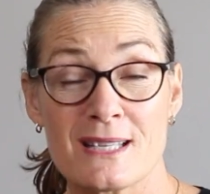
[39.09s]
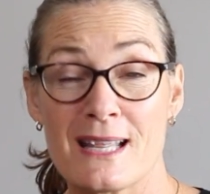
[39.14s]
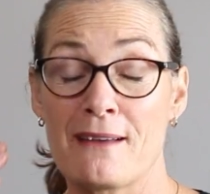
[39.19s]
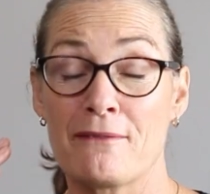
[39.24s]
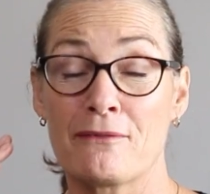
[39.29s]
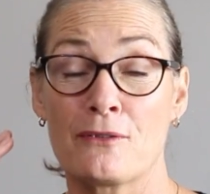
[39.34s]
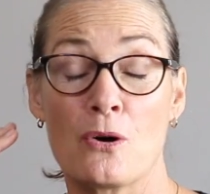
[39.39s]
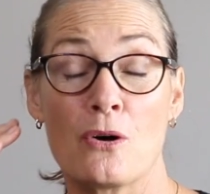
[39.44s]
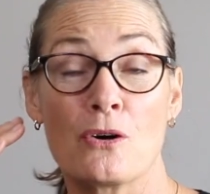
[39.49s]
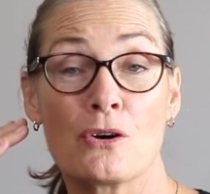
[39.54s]

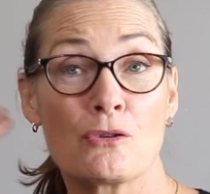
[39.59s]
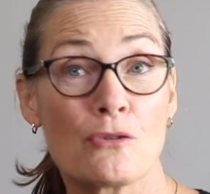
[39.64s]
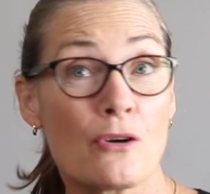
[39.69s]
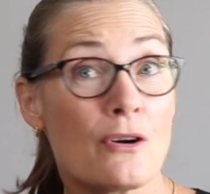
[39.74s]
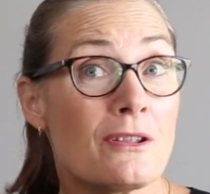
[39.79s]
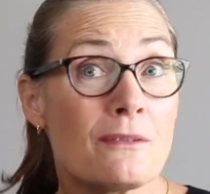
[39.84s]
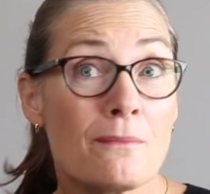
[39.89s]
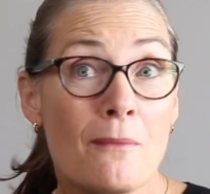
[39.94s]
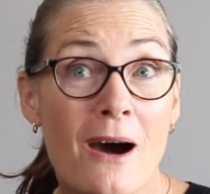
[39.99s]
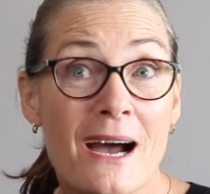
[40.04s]
They've got
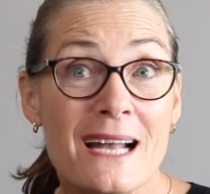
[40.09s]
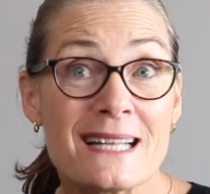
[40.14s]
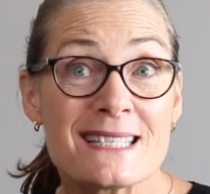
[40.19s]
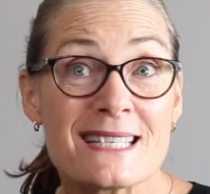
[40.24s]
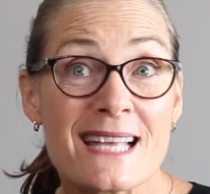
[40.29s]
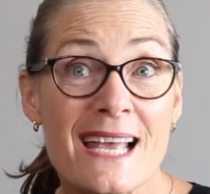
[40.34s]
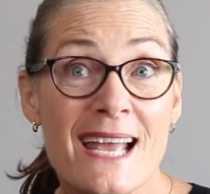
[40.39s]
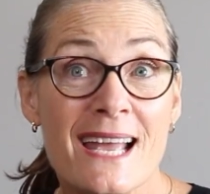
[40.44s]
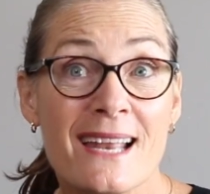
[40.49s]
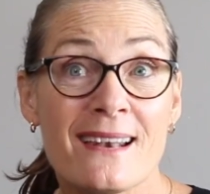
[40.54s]
growth
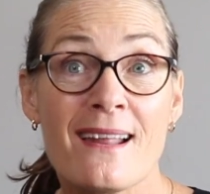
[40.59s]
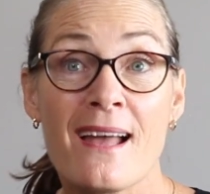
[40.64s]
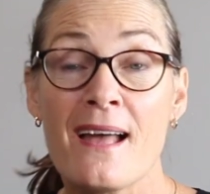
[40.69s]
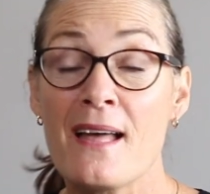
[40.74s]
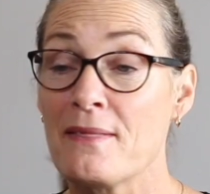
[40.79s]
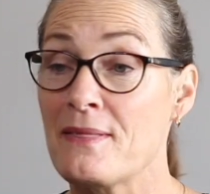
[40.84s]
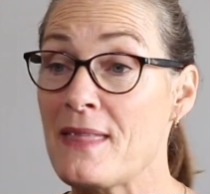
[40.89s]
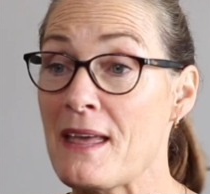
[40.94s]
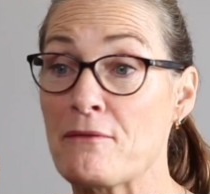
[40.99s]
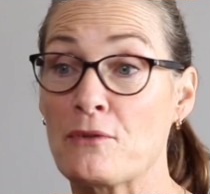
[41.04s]
mindset,
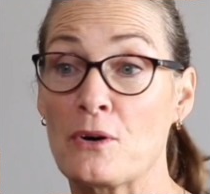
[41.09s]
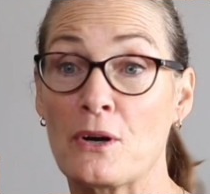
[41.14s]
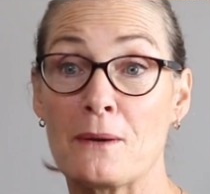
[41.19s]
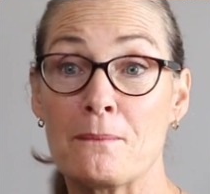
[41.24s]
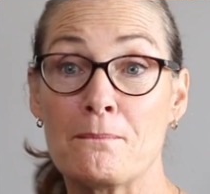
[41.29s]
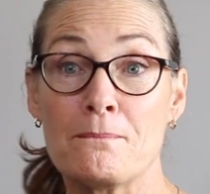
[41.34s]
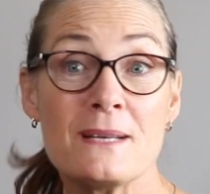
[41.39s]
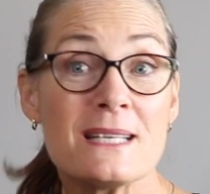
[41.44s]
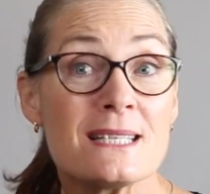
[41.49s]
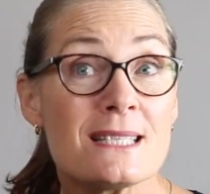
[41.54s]
they've got a
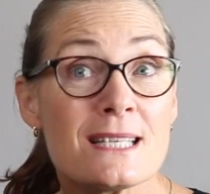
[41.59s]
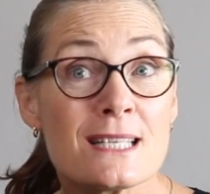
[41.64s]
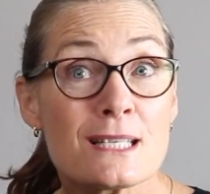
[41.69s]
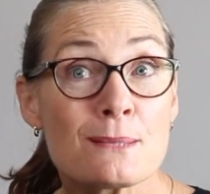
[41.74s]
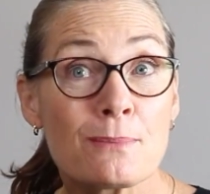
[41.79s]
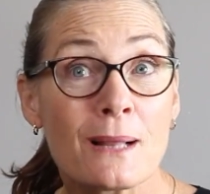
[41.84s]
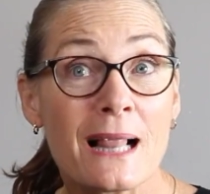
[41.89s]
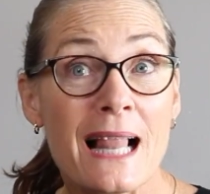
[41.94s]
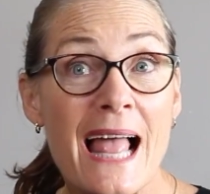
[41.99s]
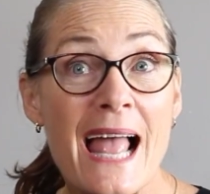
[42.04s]
business
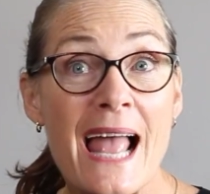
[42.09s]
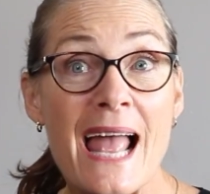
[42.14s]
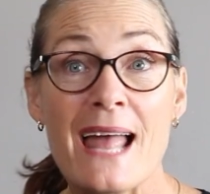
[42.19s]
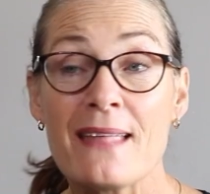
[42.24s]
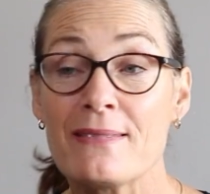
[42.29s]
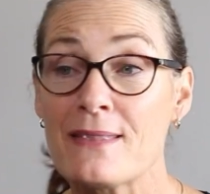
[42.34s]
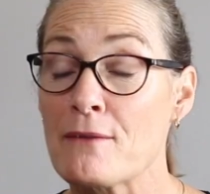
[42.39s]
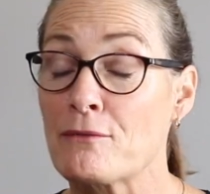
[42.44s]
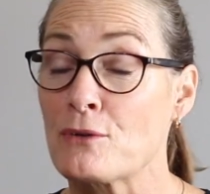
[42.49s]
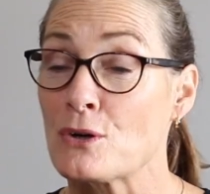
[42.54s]

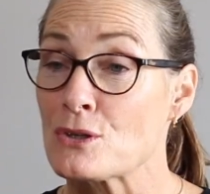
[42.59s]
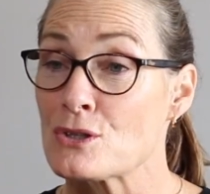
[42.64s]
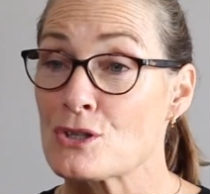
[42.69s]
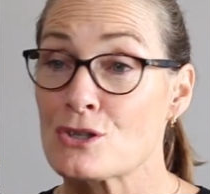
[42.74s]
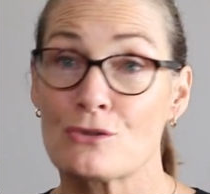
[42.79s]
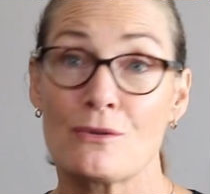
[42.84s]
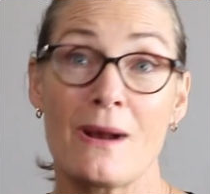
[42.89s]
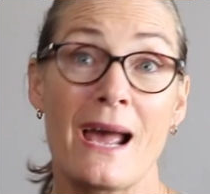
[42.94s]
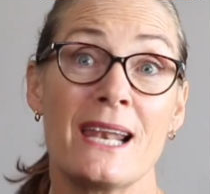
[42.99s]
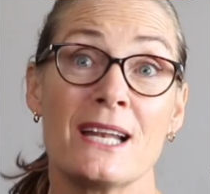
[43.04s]
plan, they've got
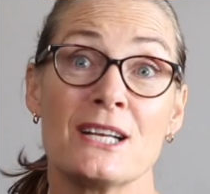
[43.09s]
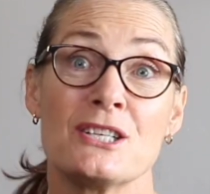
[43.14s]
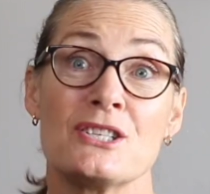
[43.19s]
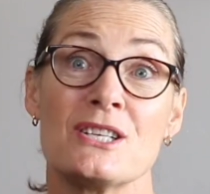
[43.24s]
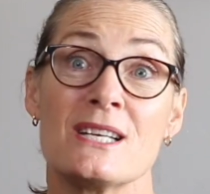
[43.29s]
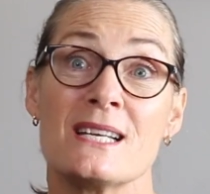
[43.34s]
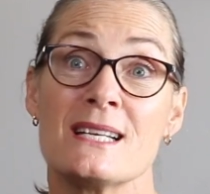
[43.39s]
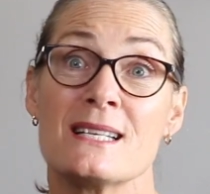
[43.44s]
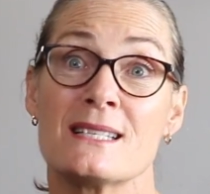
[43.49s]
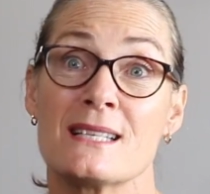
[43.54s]

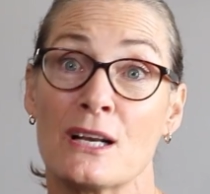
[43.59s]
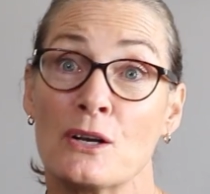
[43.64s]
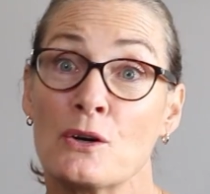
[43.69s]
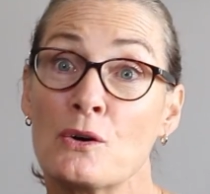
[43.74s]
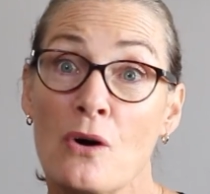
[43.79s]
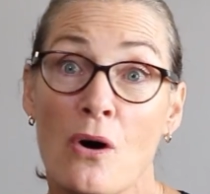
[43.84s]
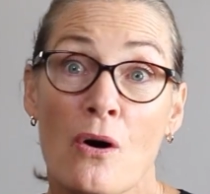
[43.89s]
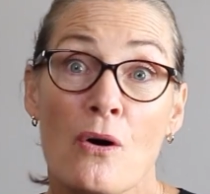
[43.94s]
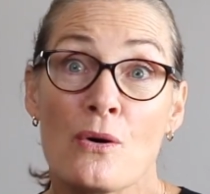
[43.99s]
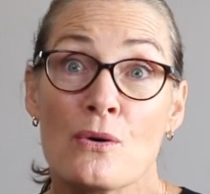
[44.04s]
strategies and
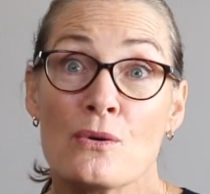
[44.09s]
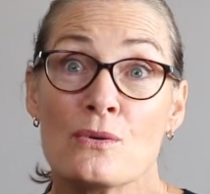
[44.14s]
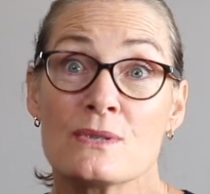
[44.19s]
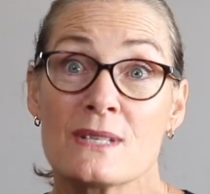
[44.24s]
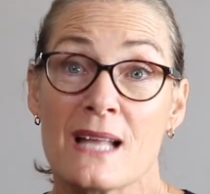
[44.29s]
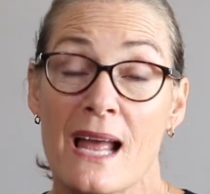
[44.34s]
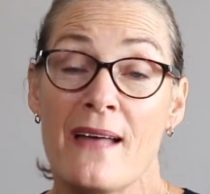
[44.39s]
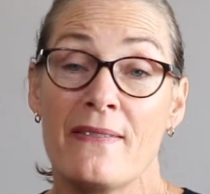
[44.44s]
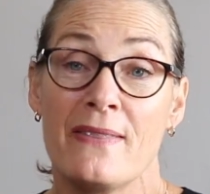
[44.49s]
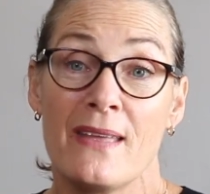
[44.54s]

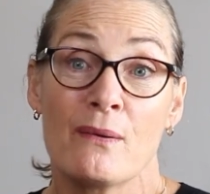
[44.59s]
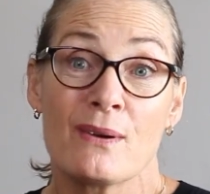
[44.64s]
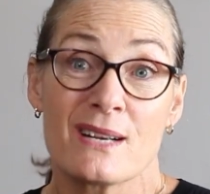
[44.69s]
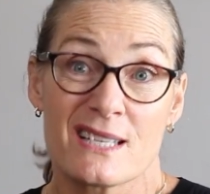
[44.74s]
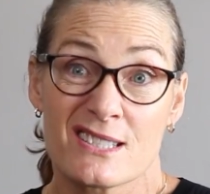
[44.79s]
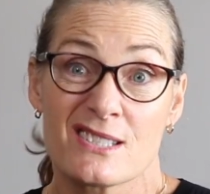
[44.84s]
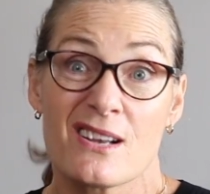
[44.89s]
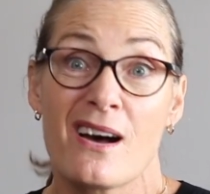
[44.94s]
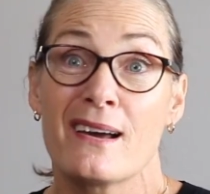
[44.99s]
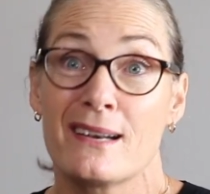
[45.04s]
goals, and they're
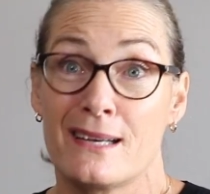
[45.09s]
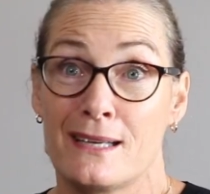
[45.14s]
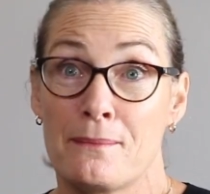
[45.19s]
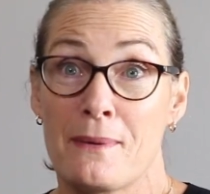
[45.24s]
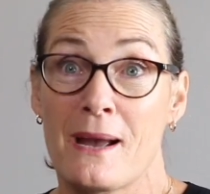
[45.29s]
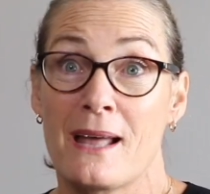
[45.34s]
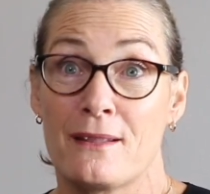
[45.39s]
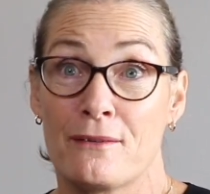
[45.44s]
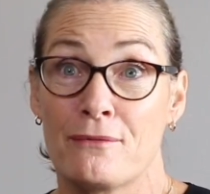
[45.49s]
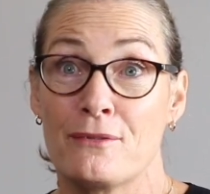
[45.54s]
excited
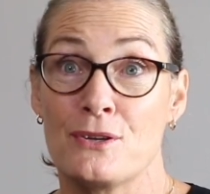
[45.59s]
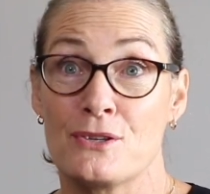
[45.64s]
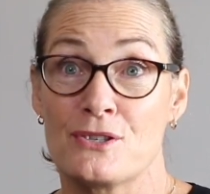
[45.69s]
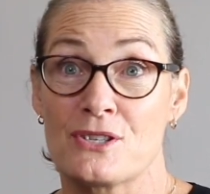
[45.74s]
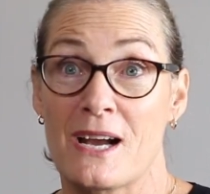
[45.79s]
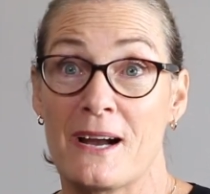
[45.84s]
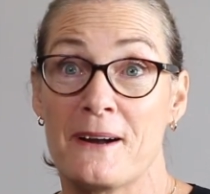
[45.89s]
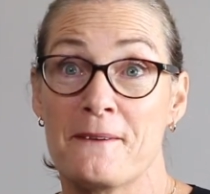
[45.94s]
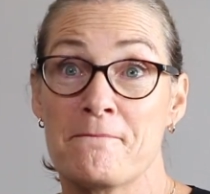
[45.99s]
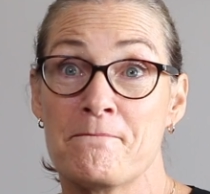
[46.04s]
about the
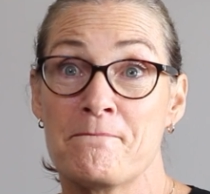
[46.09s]
future.